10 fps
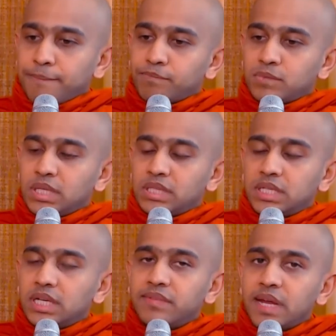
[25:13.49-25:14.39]
the
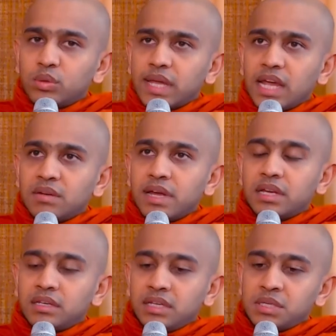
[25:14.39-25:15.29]
third way to gain
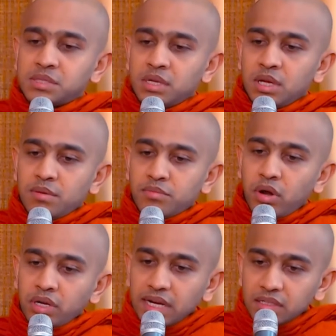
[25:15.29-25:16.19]
merit is
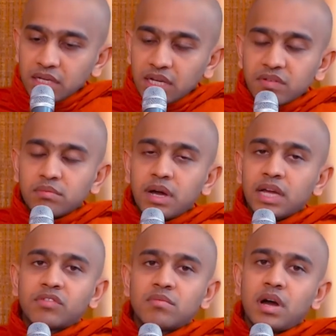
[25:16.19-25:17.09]
protecting our mind
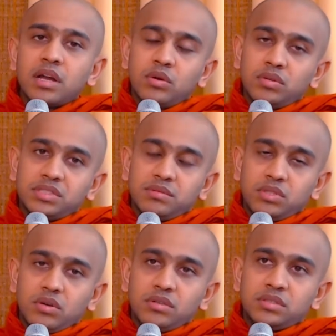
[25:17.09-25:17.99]
from unwholesome
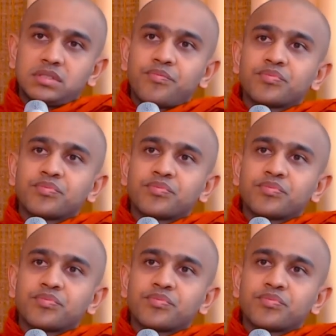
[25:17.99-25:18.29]
thoughts.